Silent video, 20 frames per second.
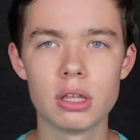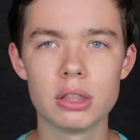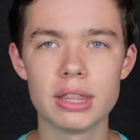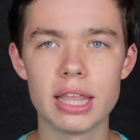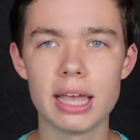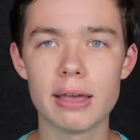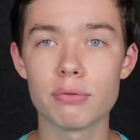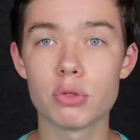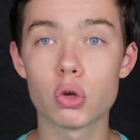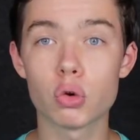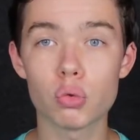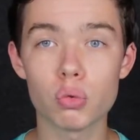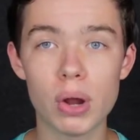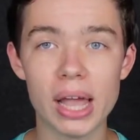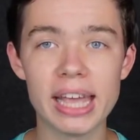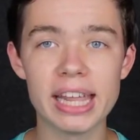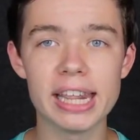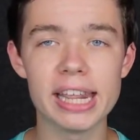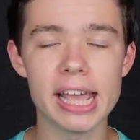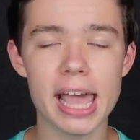They have the
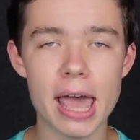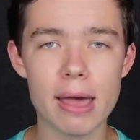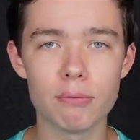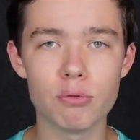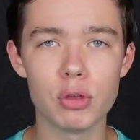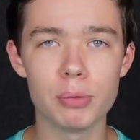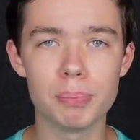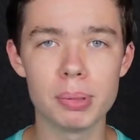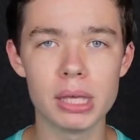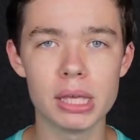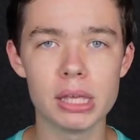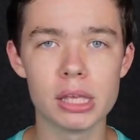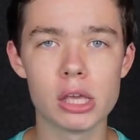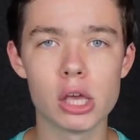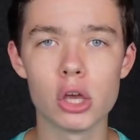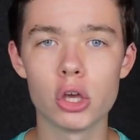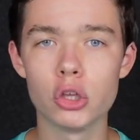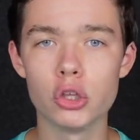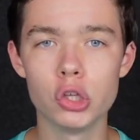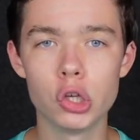reigning MVP,
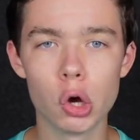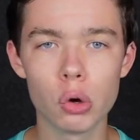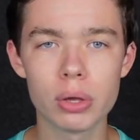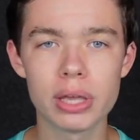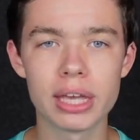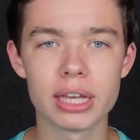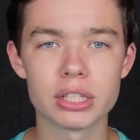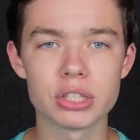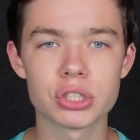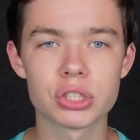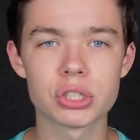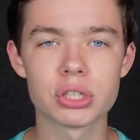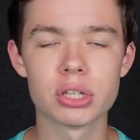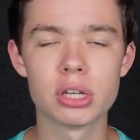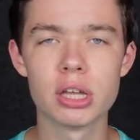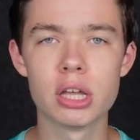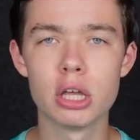Jokic.